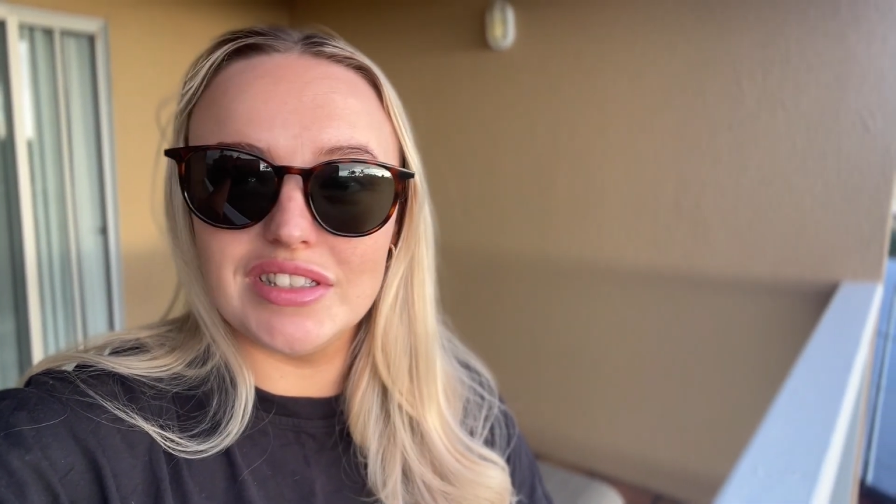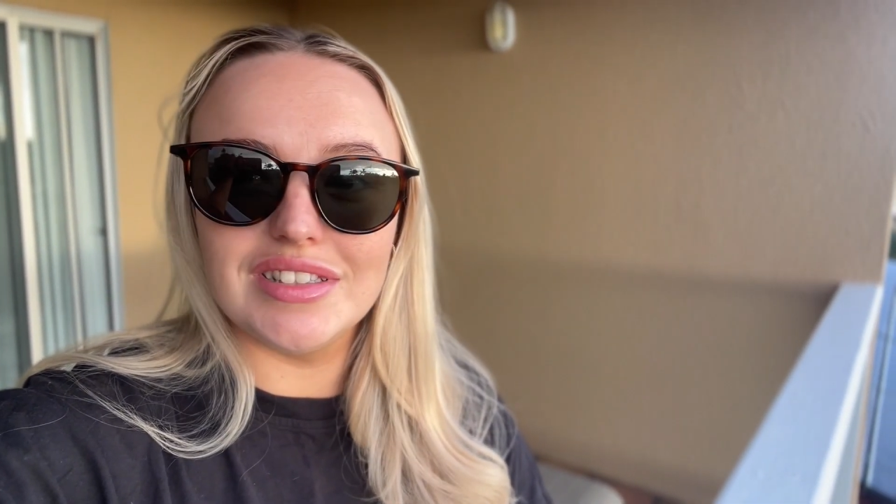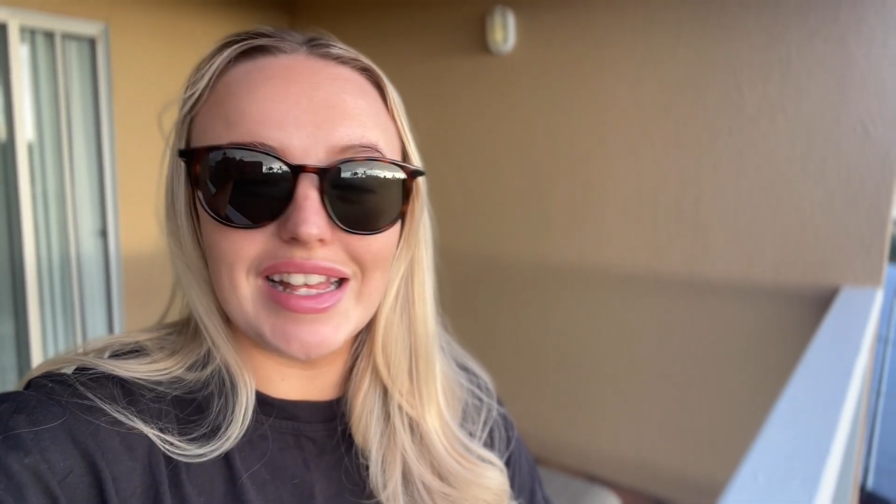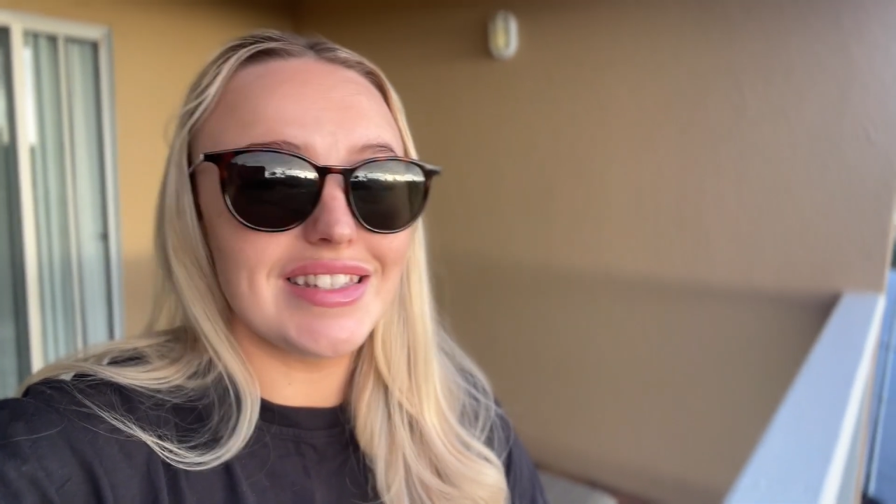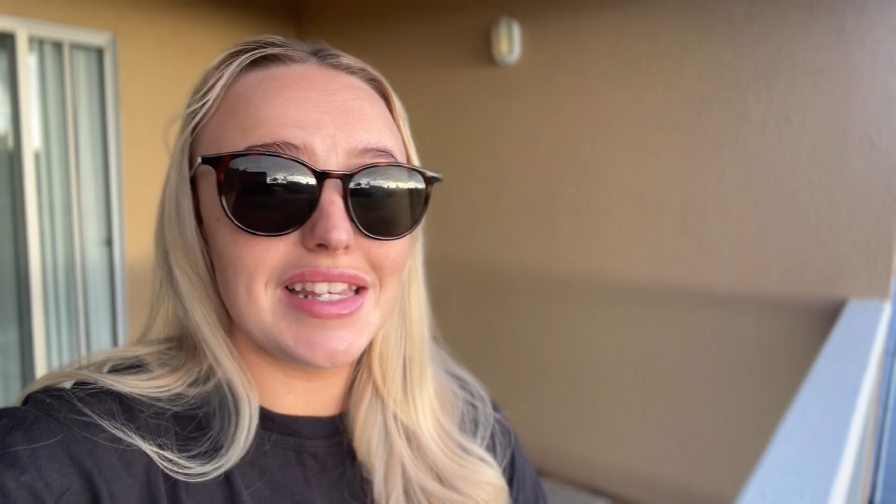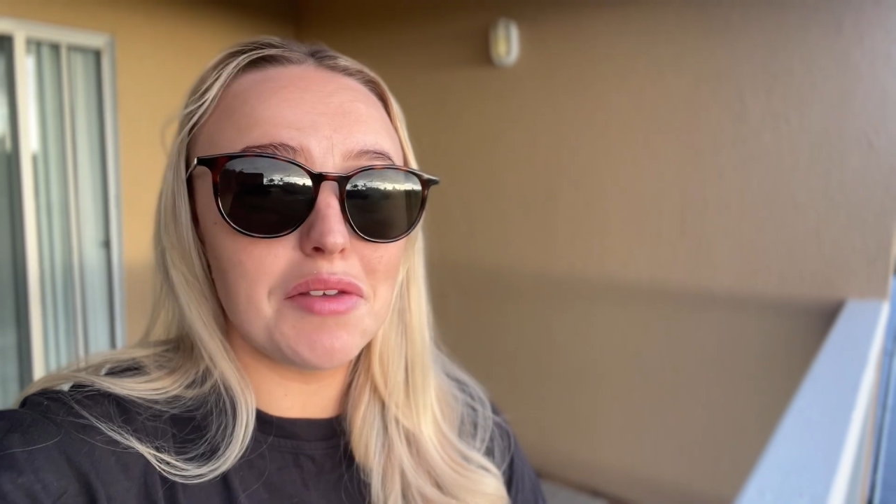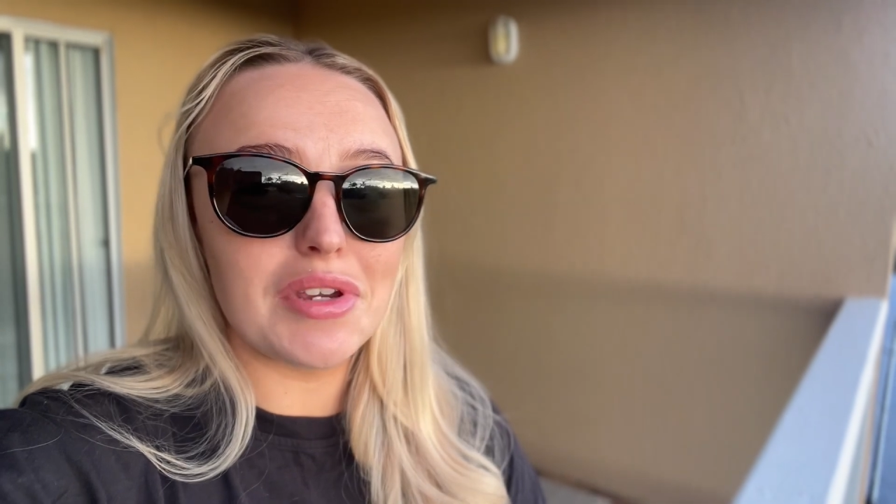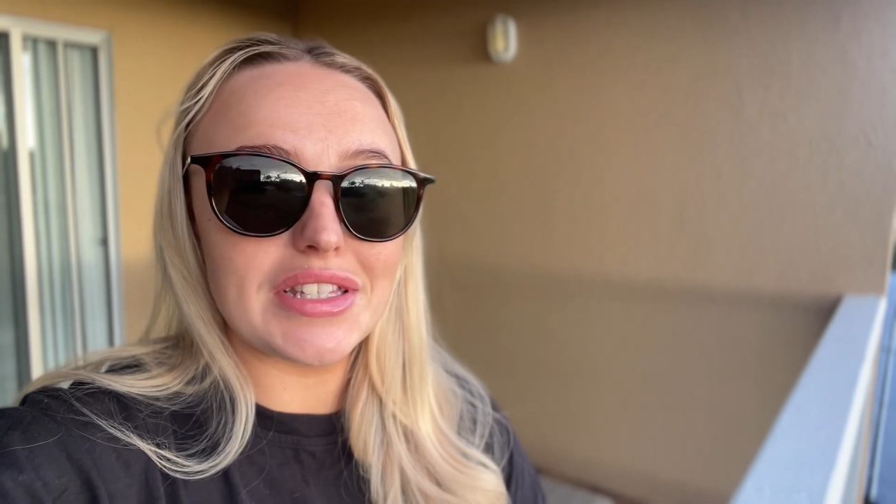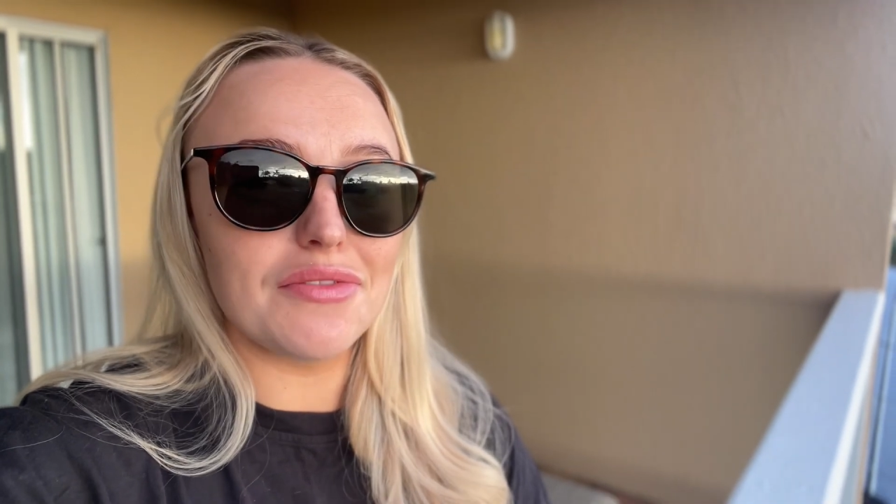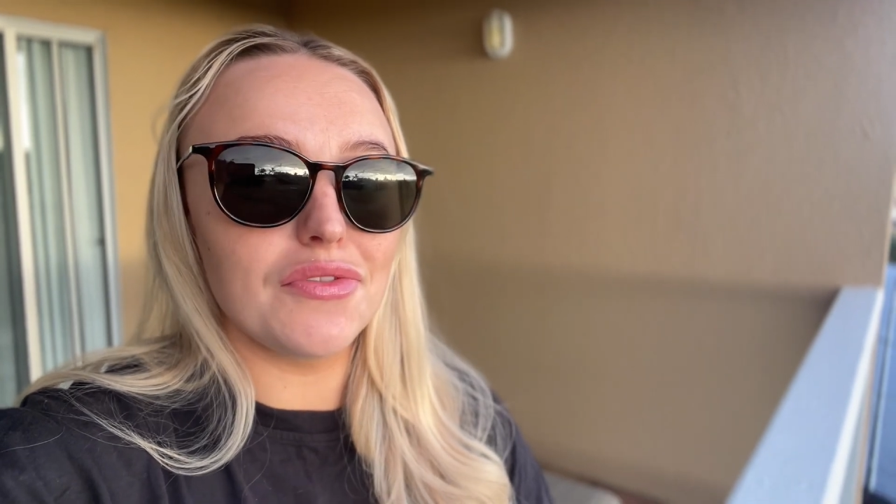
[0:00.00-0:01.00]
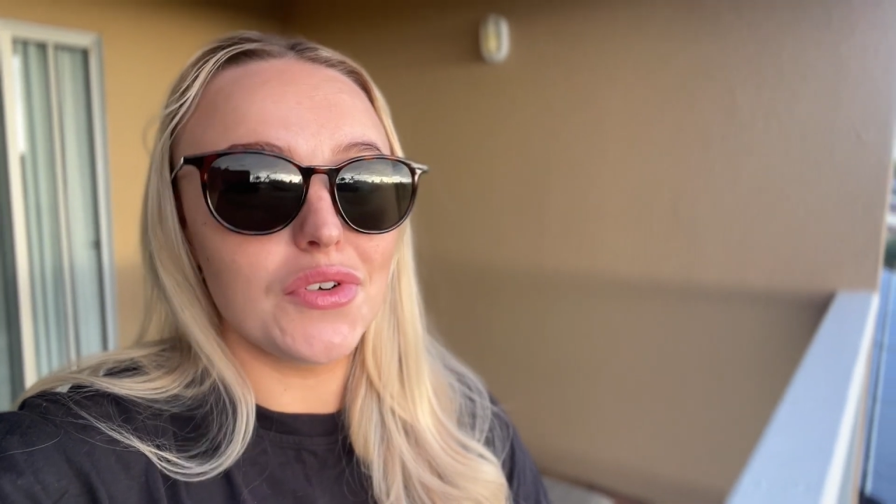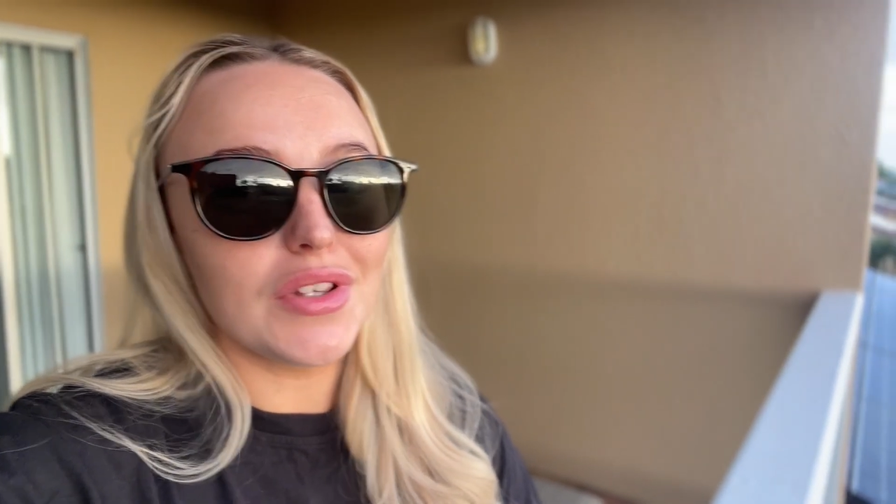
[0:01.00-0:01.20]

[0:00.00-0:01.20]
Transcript: That's it, then we get some food